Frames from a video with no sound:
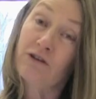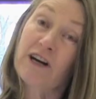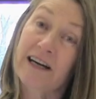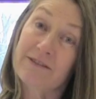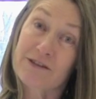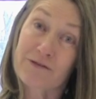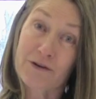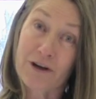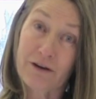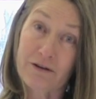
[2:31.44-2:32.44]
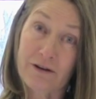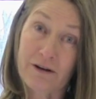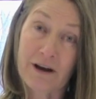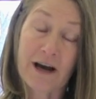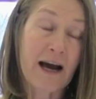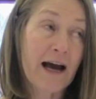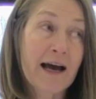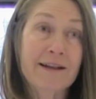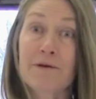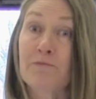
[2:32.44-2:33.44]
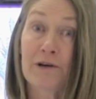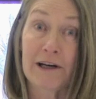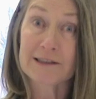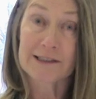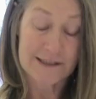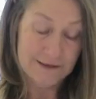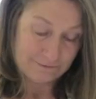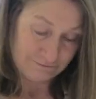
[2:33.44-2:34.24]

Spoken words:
your knives for you, and they're brilliant.